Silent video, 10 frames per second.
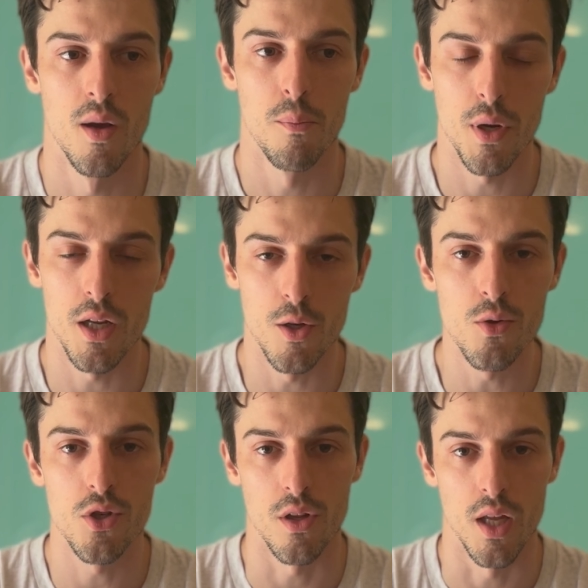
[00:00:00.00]
But
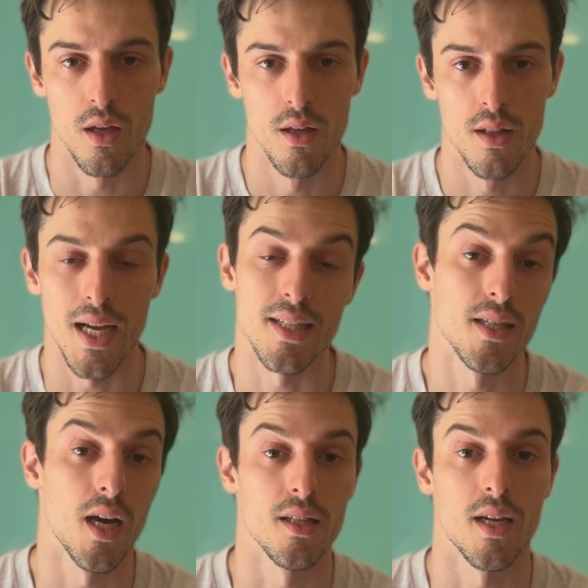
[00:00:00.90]
usually, that's
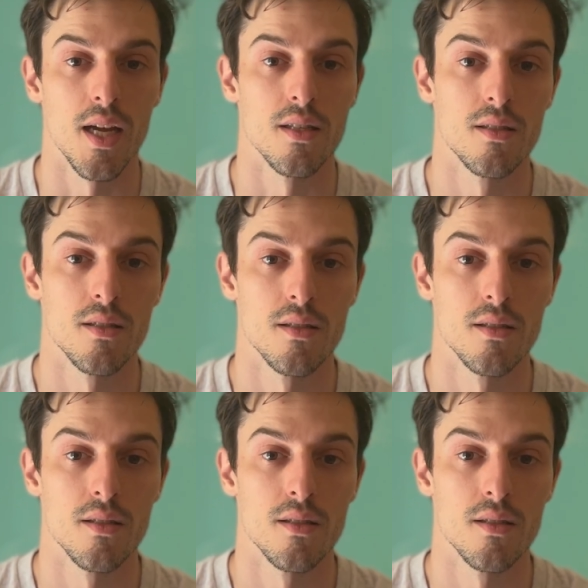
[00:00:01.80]
not the case.